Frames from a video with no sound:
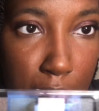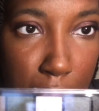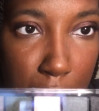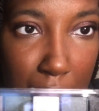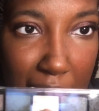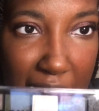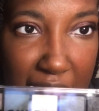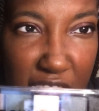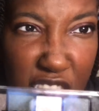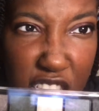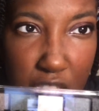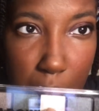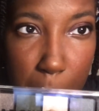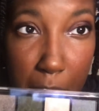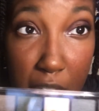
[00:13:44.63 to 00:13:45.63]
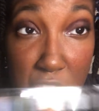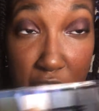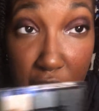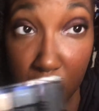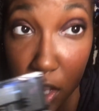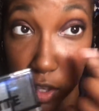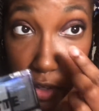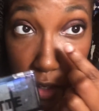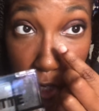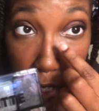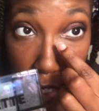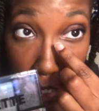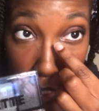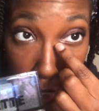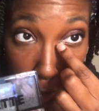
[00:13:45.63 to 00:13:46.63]
light champagne color
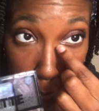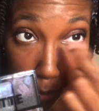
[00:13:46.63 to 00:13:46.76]
in